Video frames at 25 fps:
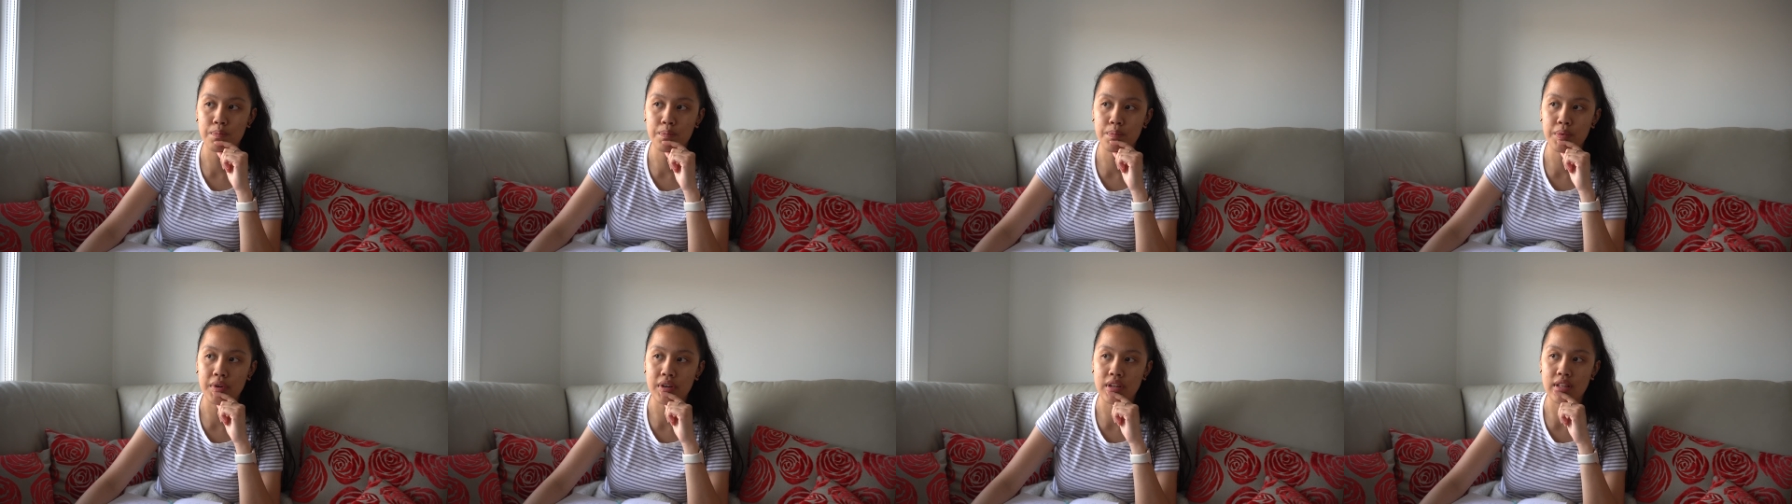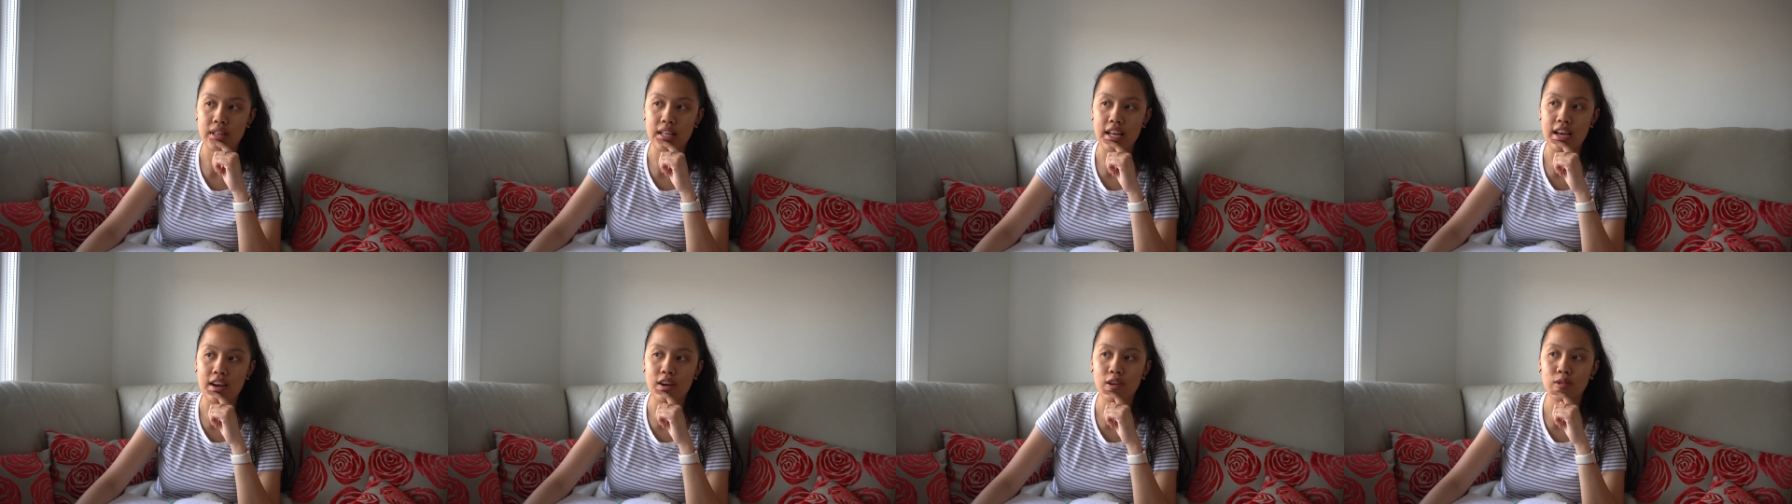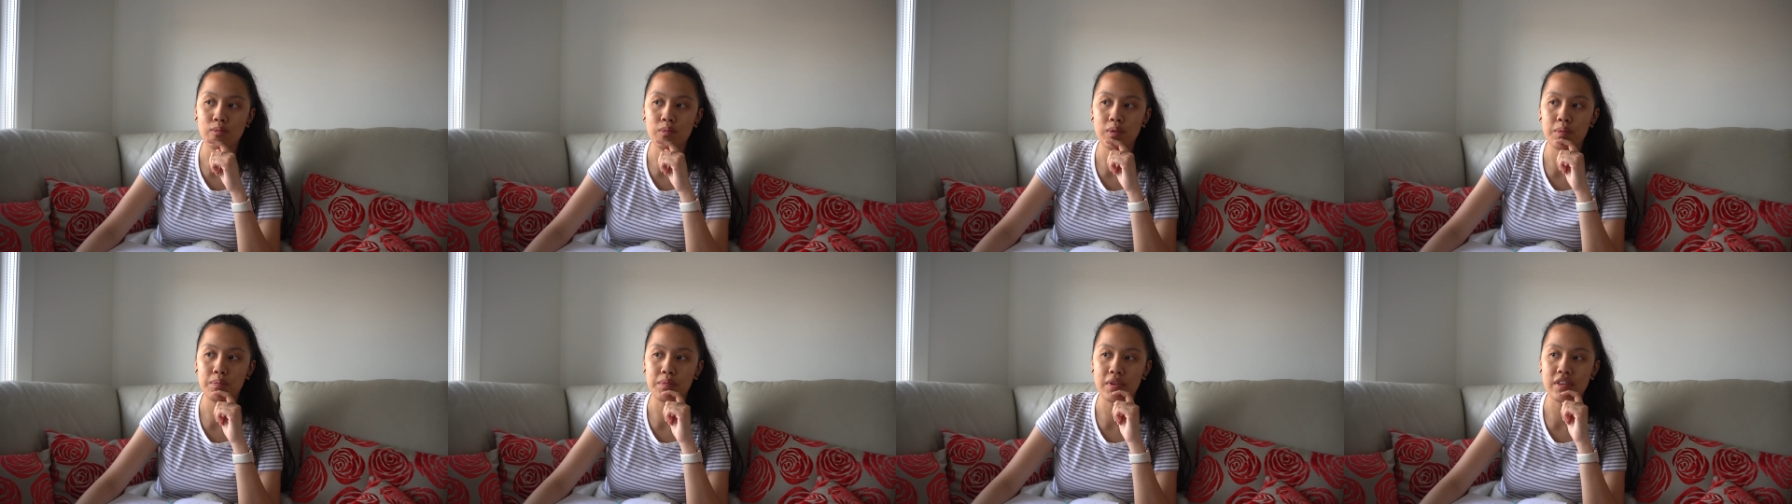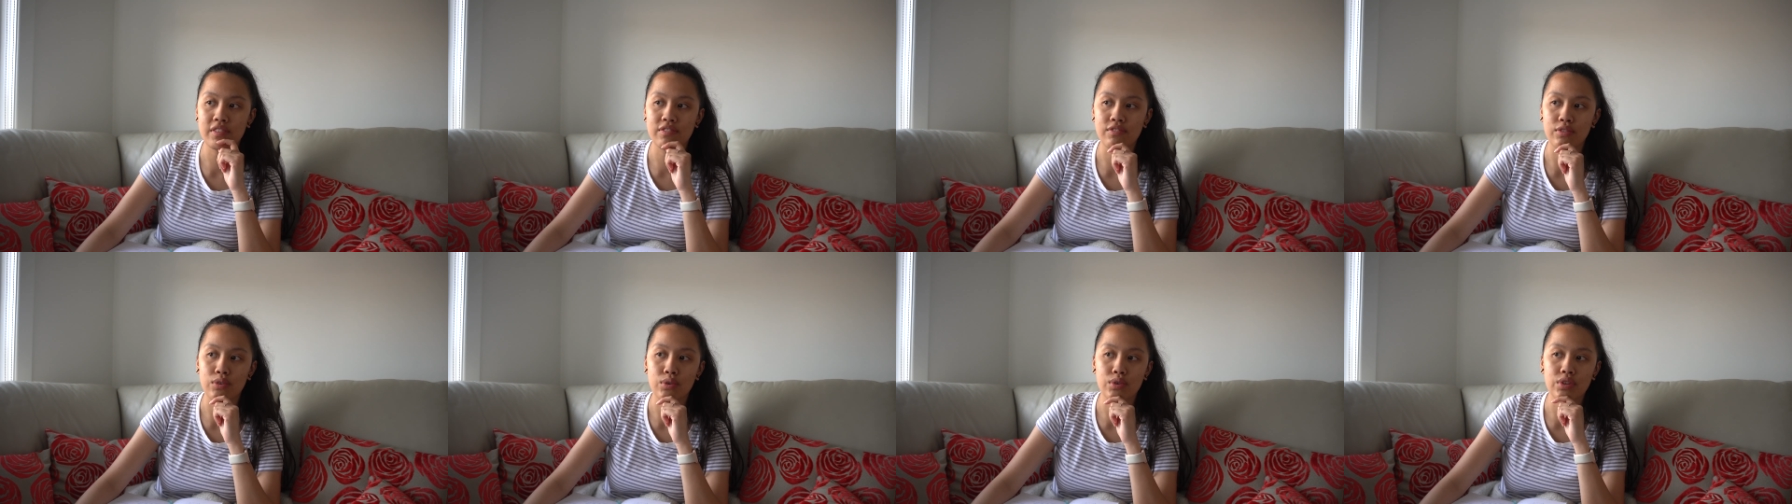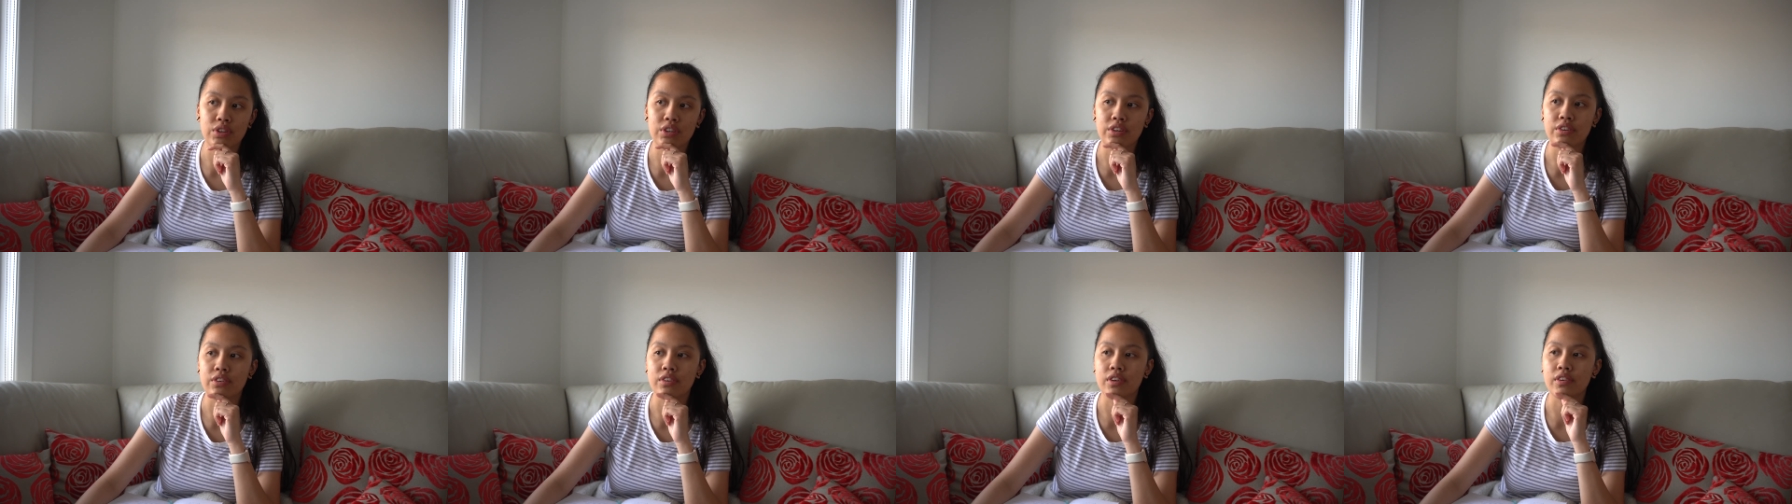But now I'm in my
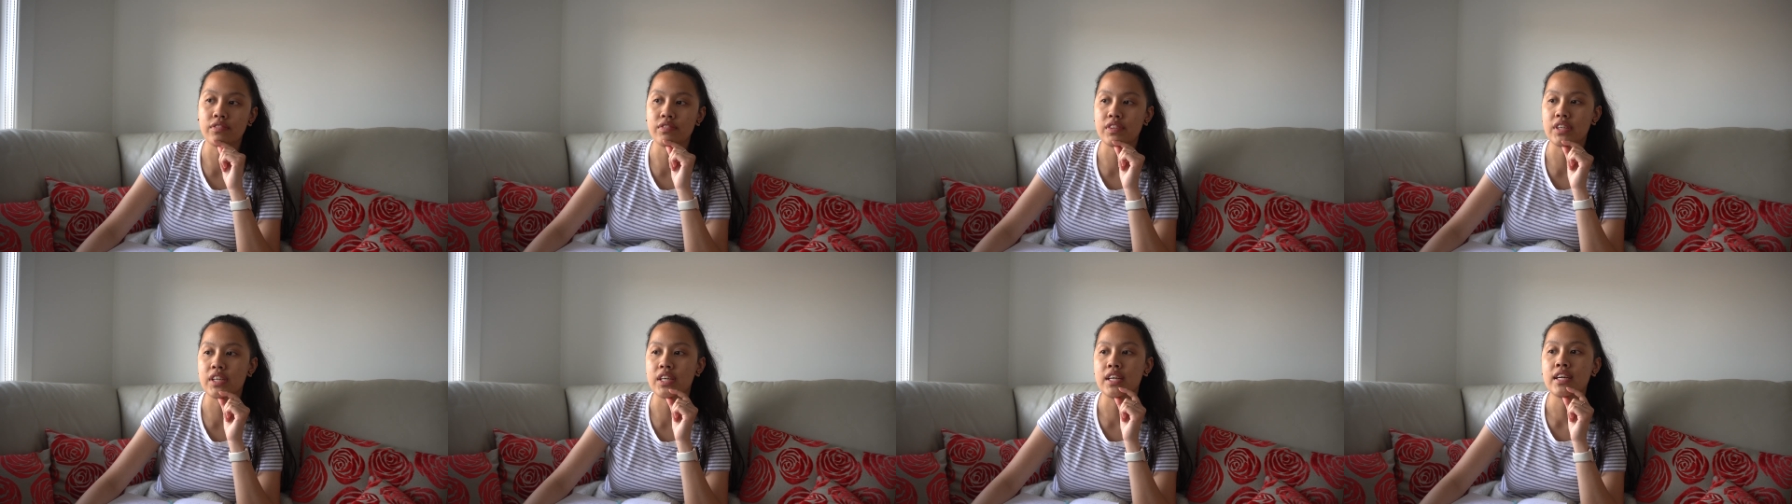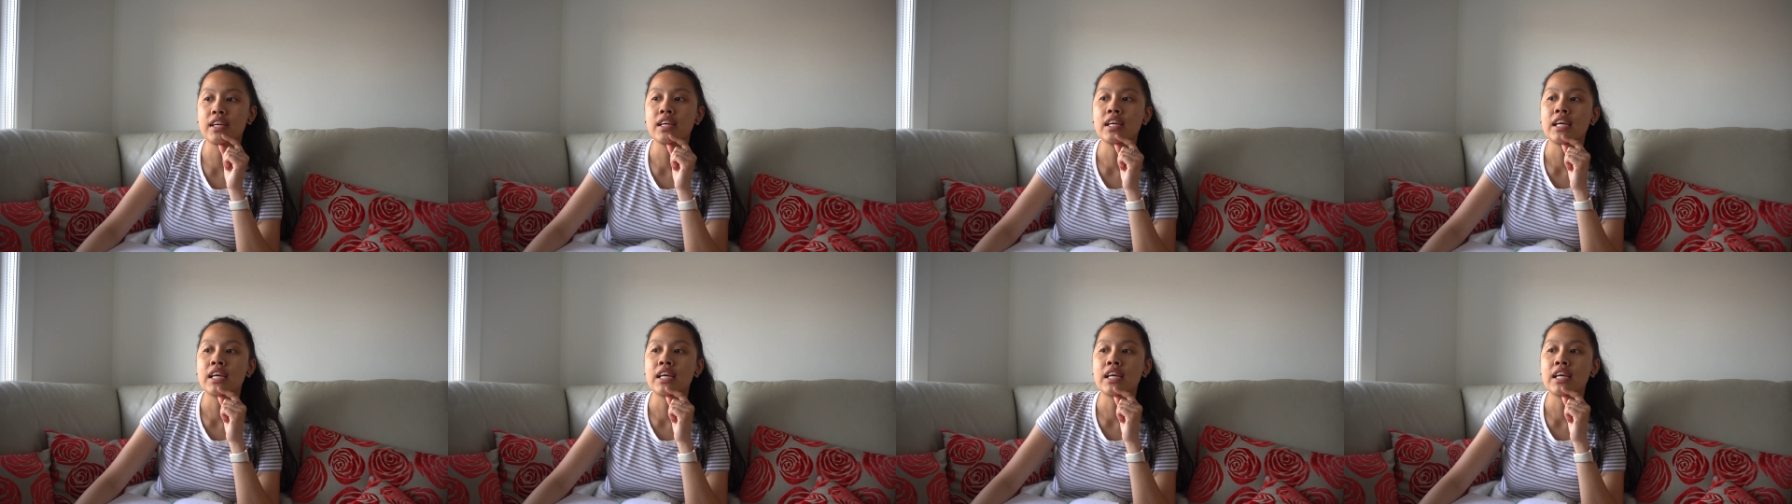4th year of it